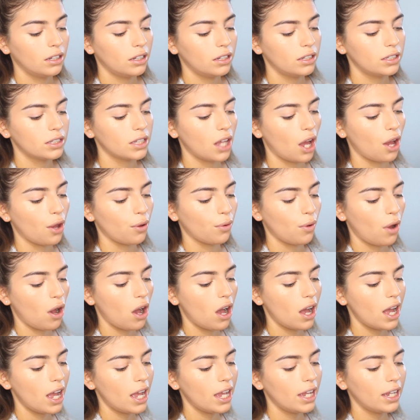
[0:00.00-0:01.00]
So
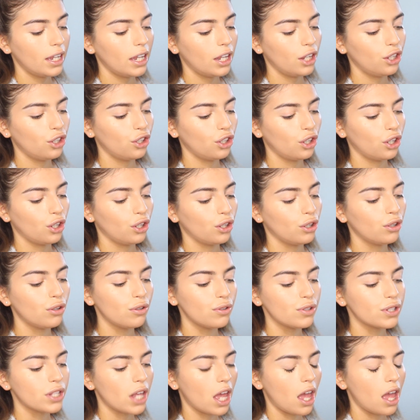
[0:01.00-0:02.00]
I
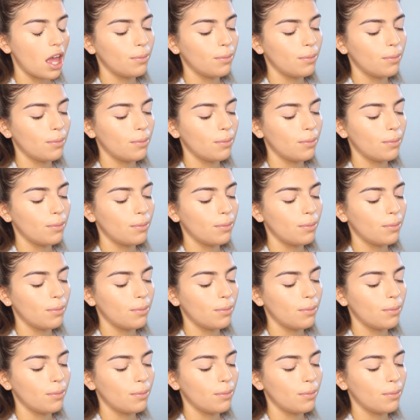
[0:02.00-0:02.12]
use